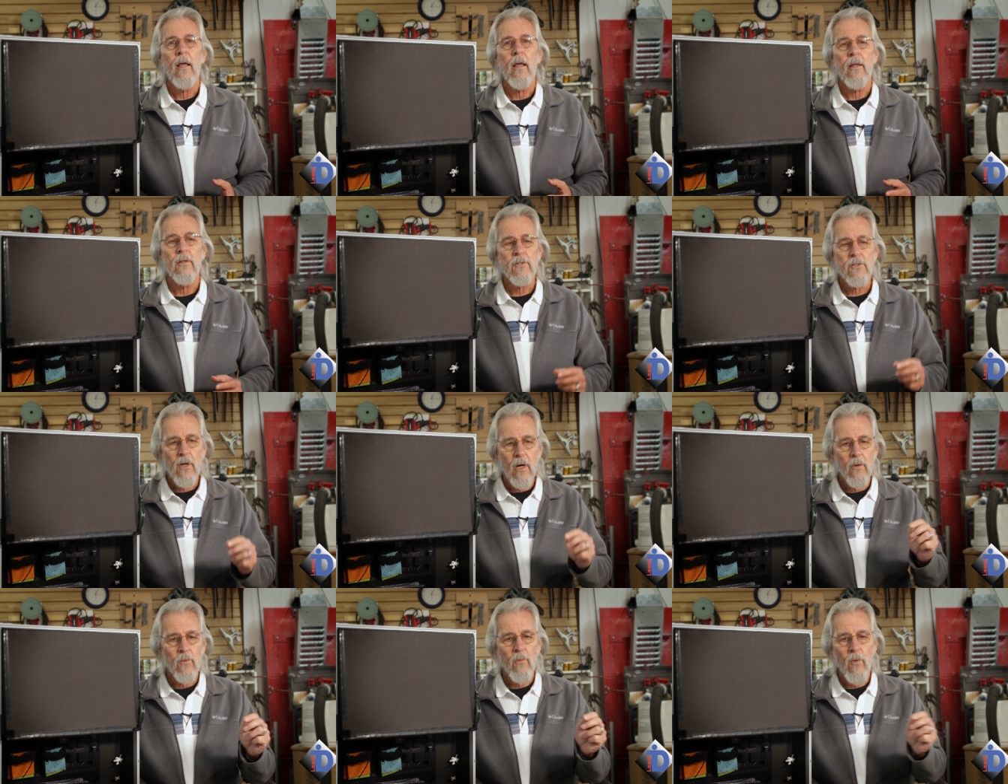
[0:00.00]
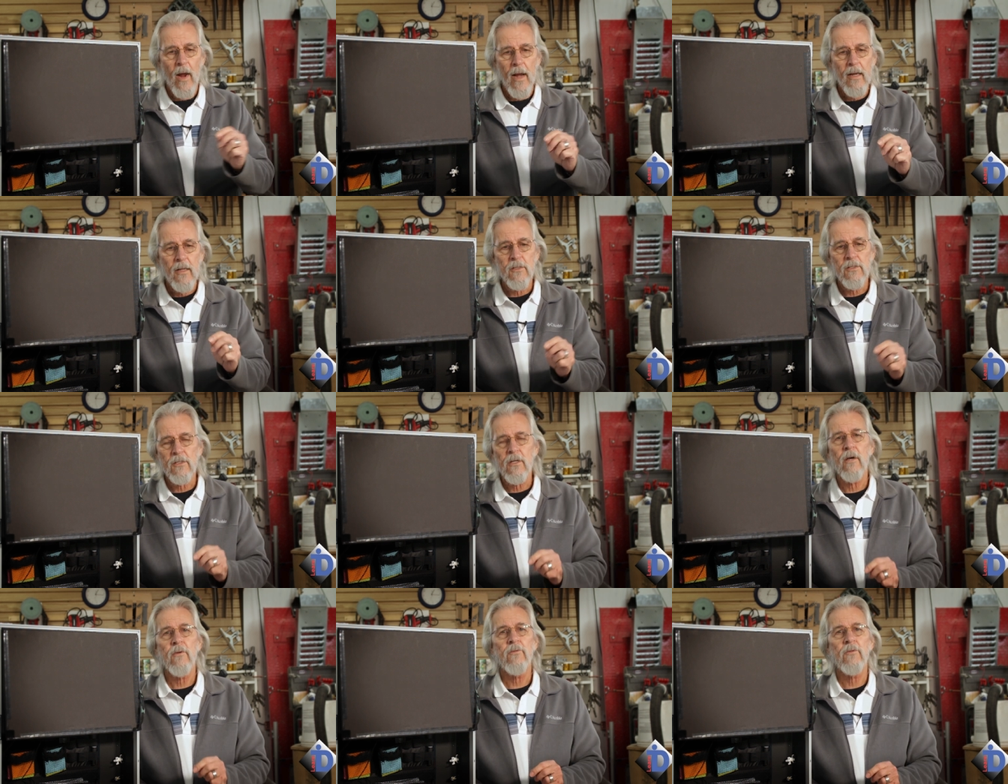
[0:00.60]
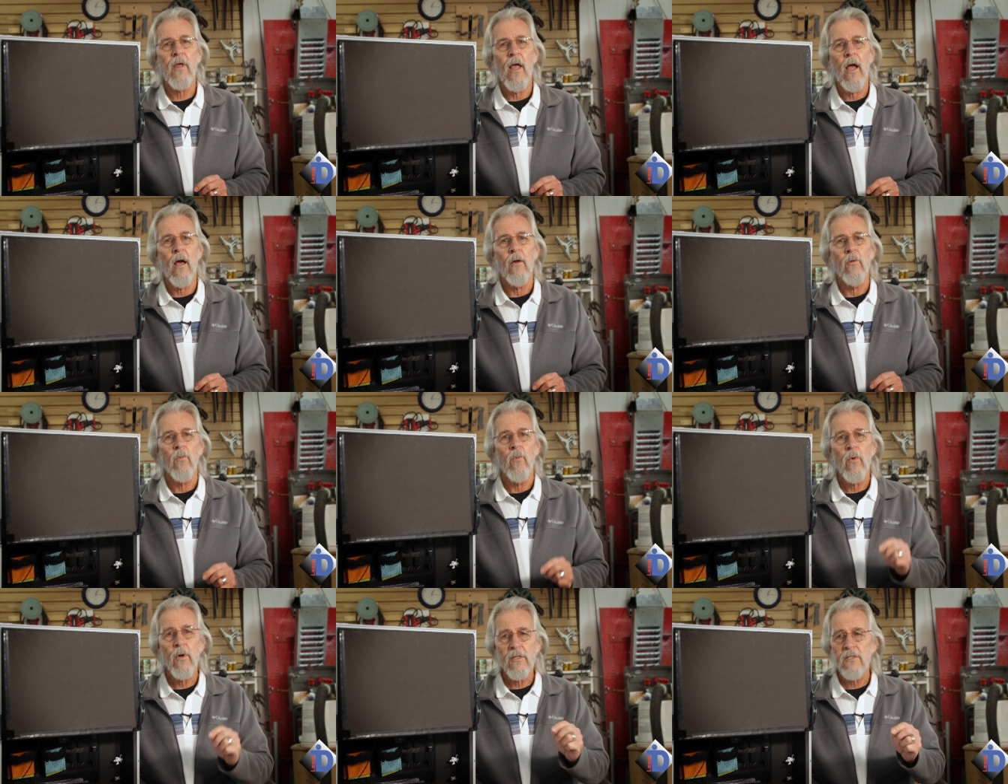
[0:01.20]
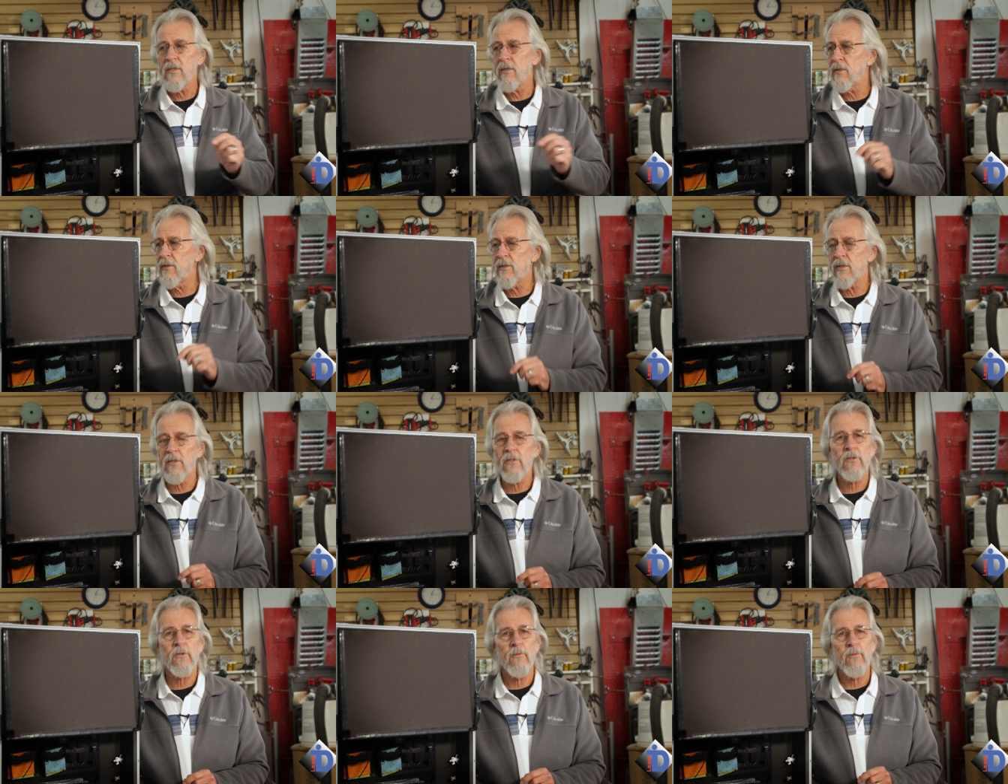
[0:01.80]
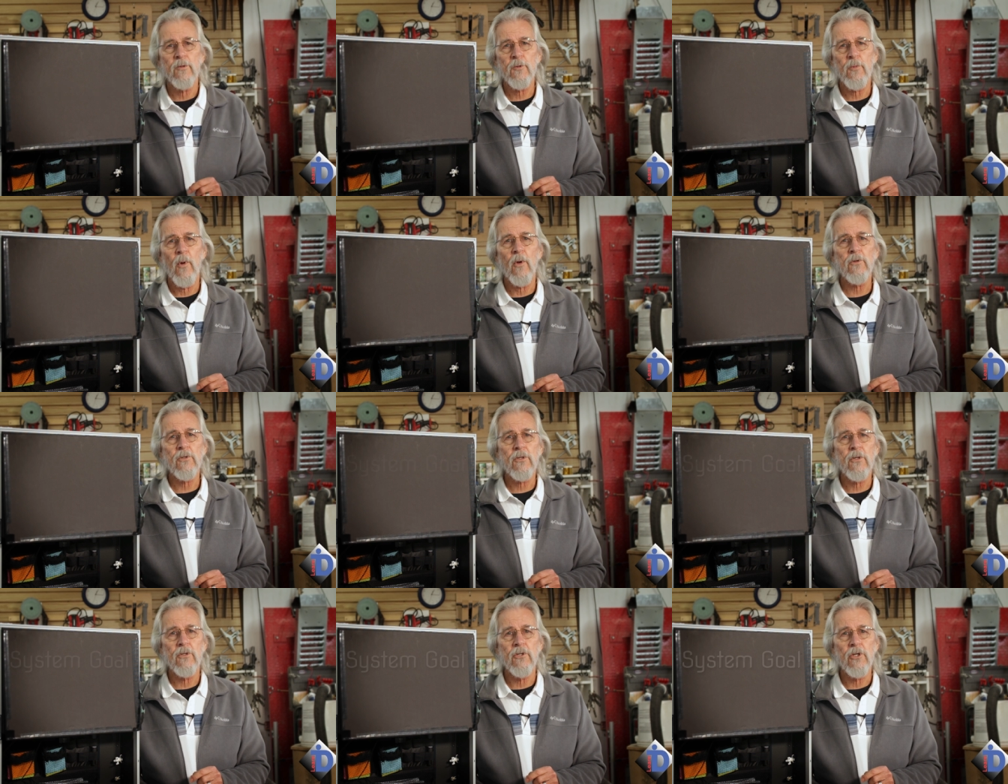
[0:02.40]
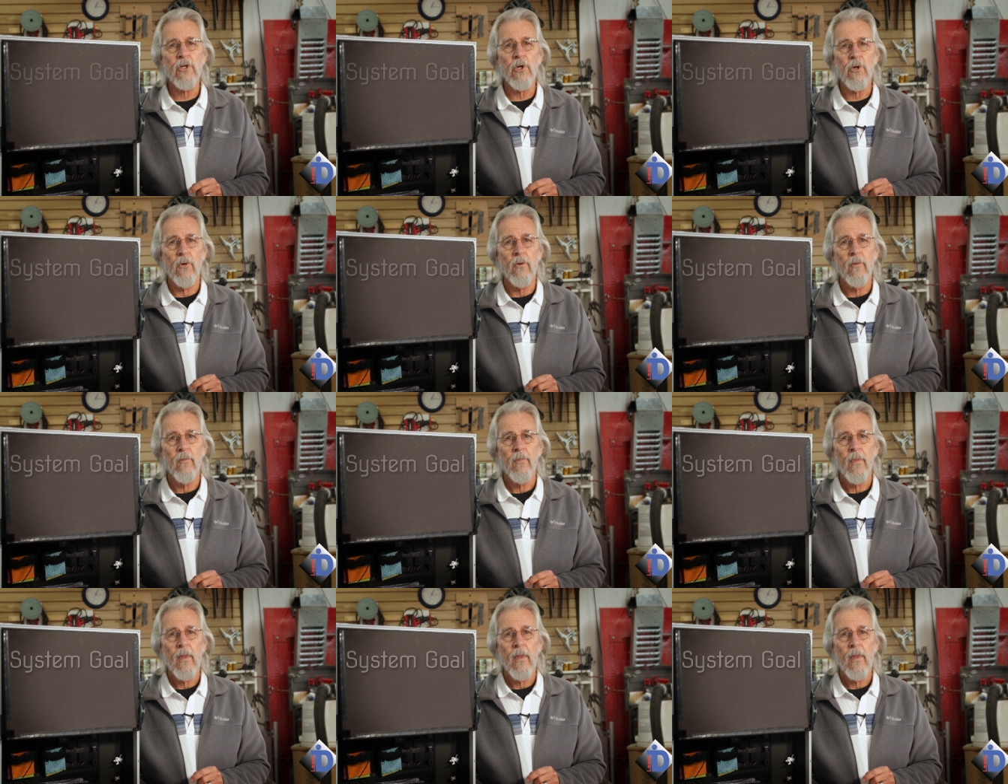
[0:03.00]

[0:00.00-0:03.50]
and start writing stuff down. What's the system supposed to do?